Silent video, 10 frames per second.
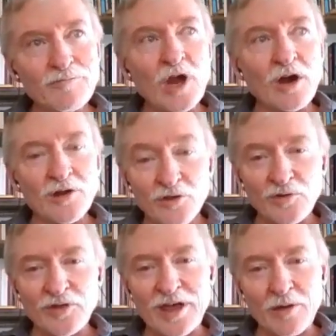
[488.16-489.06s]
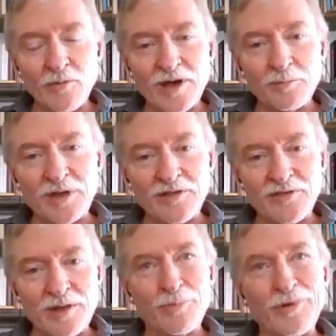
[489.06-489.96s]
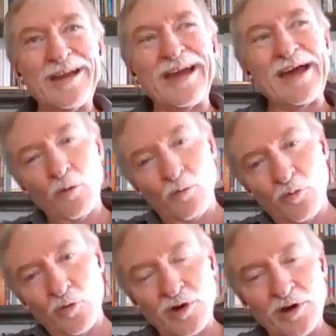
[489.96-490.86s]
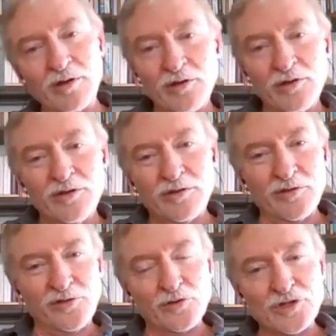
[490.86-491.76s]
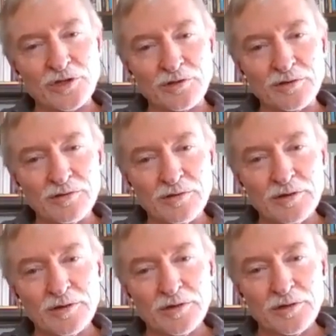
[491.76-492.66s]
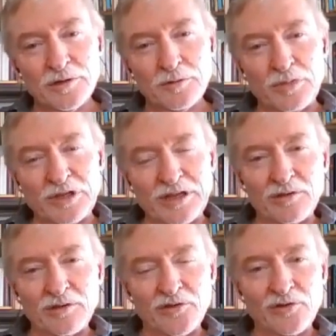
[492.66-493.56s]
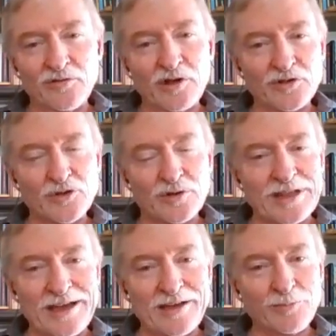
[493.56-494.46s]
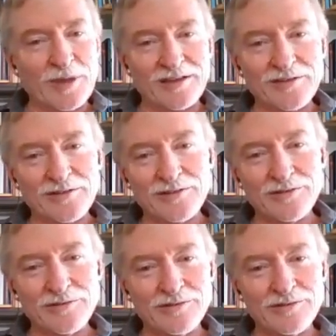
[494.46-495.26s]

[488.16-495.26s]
are useful that way because they bring out more the social, political, sort of cultural aspects.